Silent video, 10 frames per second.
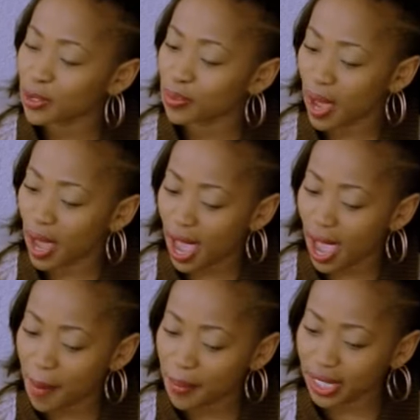it's.
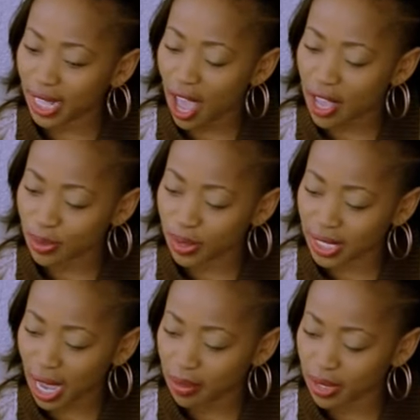I mean, there has been
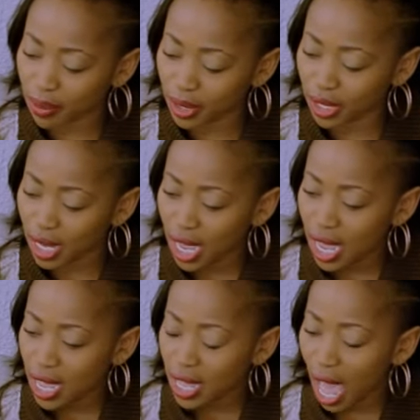times. I mean
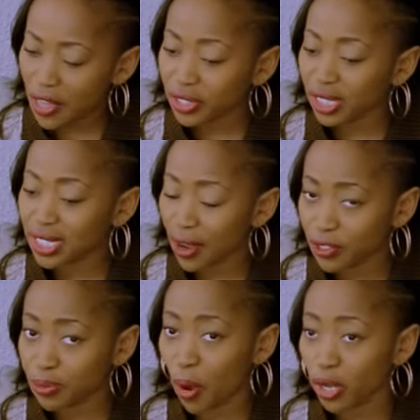I think the
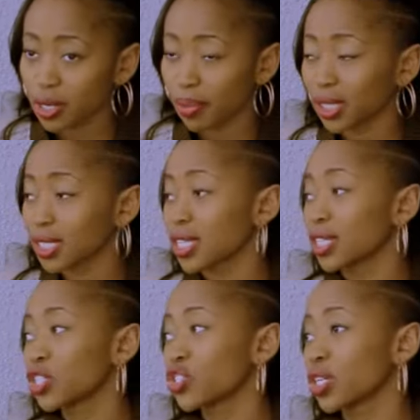toughest part about this
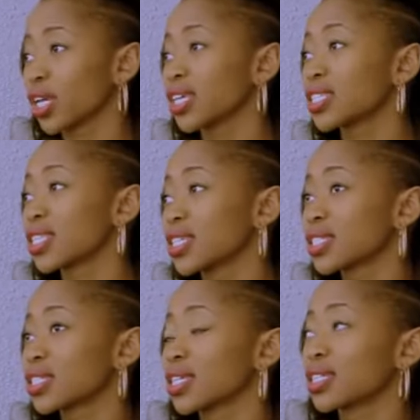industry is
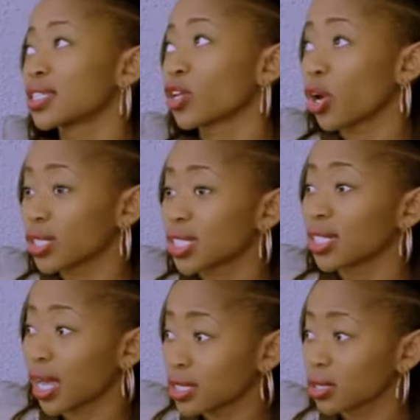is is the
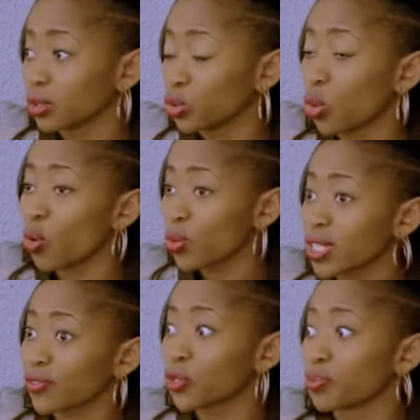constant hustle. You
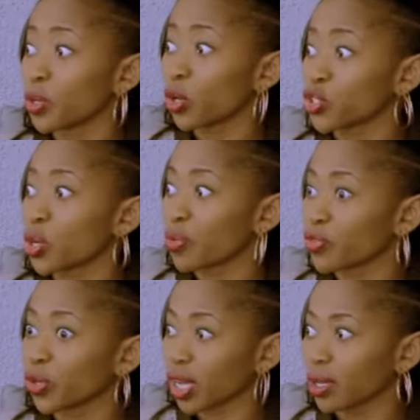always have mm-hmm. to be on top
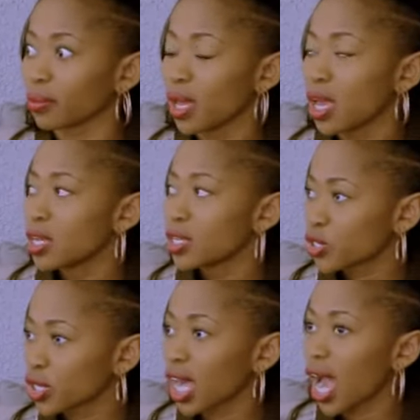of your game.
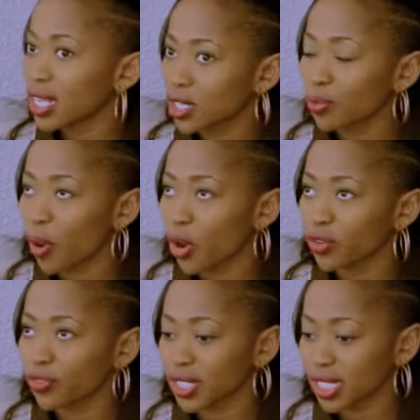So the hustle part
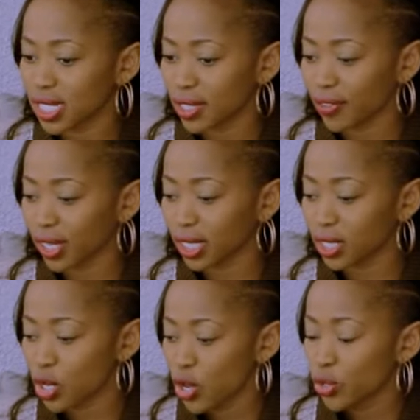of it is the fact
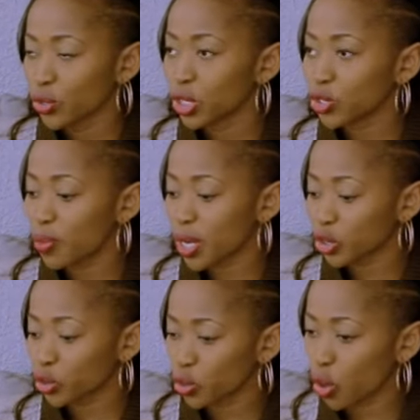that you need to
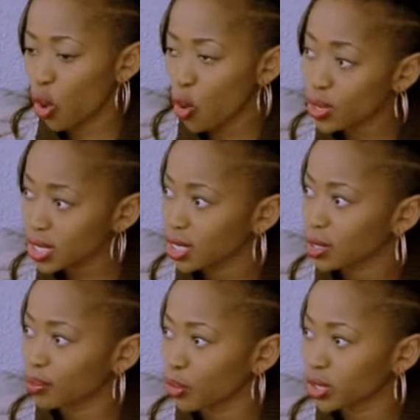make sure you're always
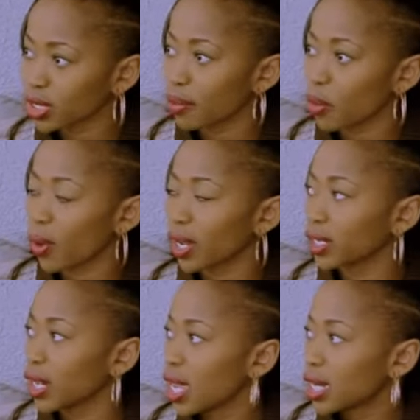getting booked. Number one.
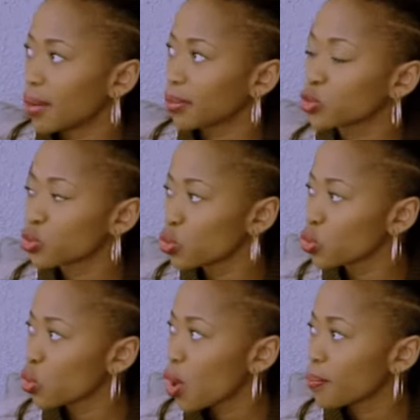Number
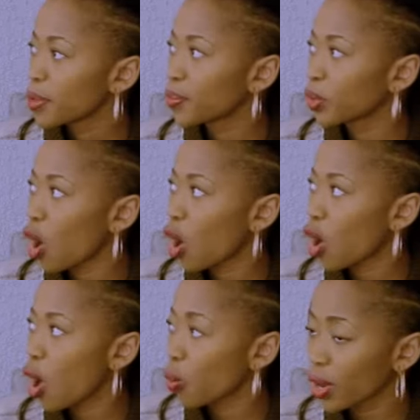two, people
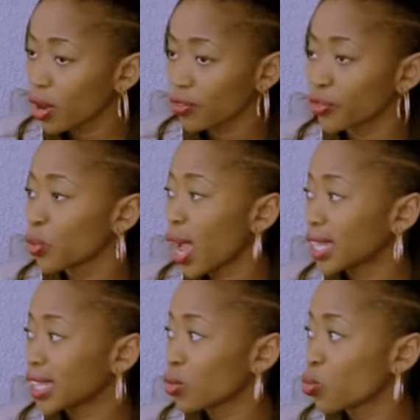are aware of you
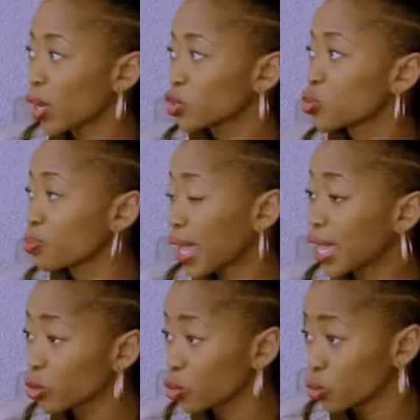and they want to
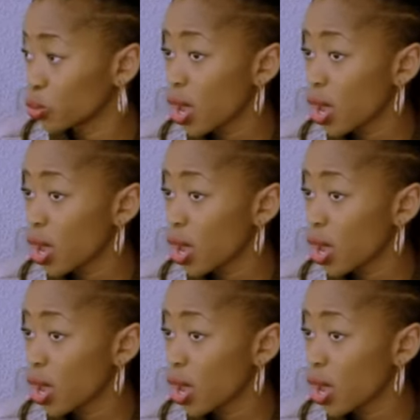pay you.